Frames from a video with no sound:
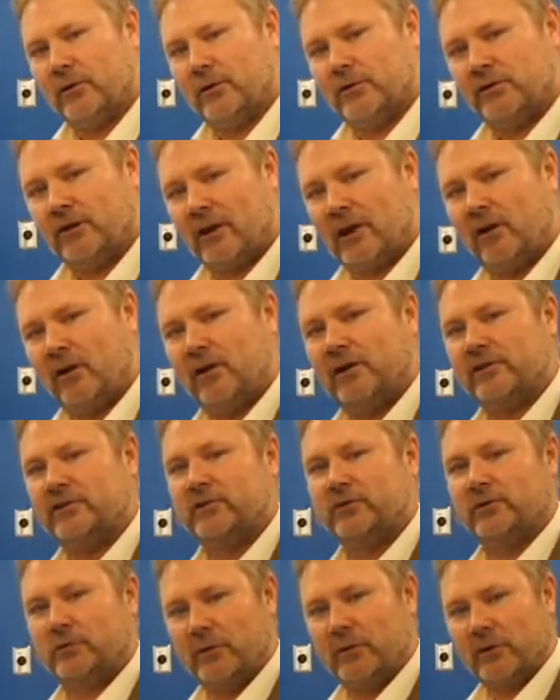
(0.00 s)
those
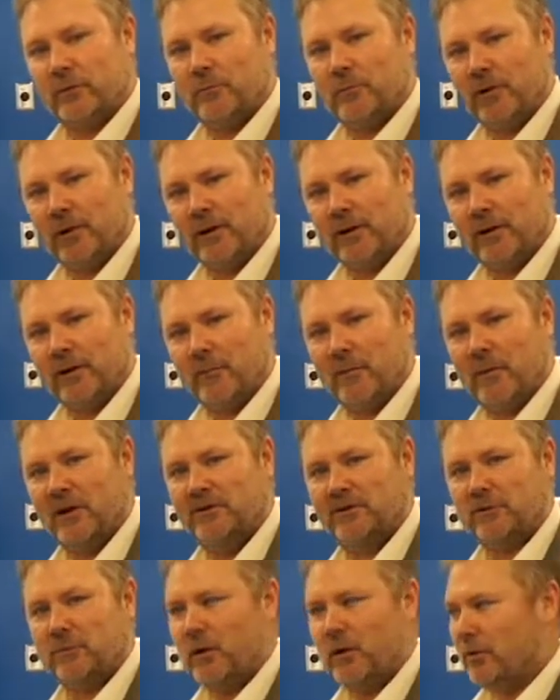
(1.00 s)
analyzers, we can put it in a
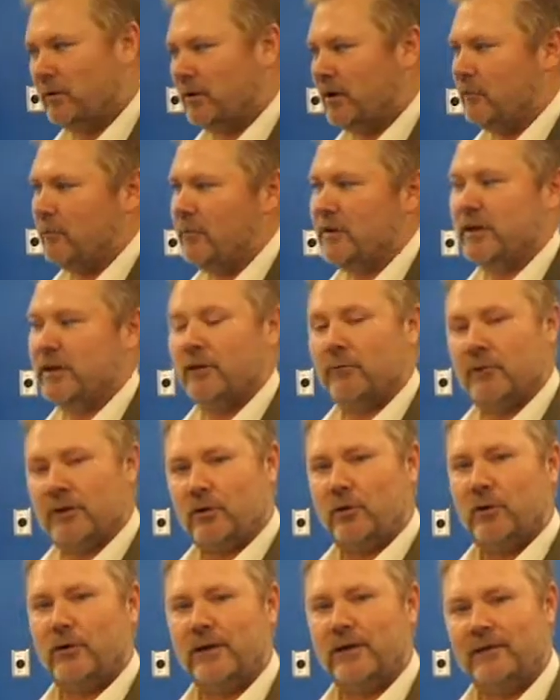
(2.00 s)
measure mode, and we can
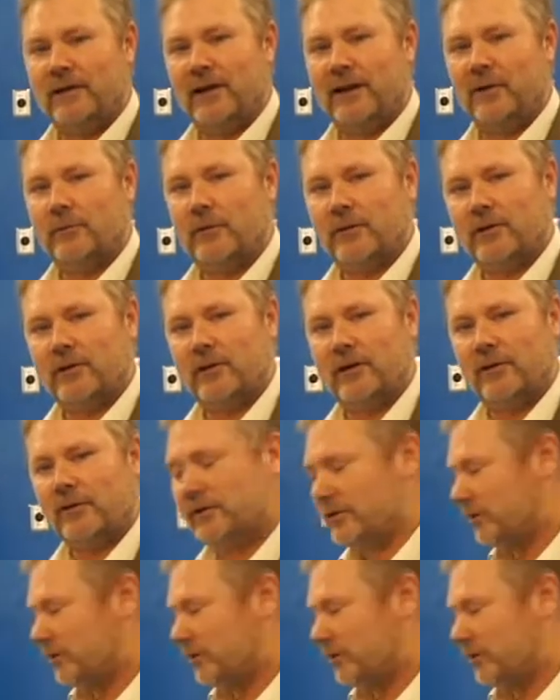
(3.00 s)
record the data with another